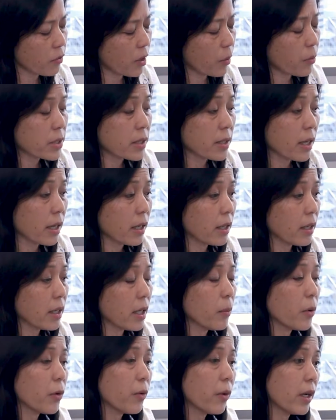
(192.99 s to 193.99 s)
representing
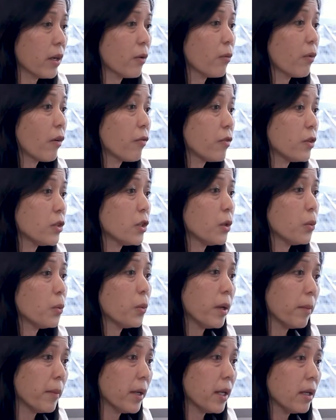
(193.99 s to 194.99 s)
immigrant and refugee
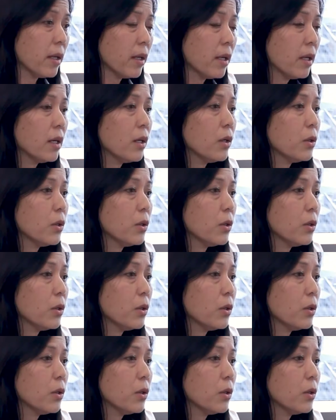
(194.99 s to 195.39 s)
women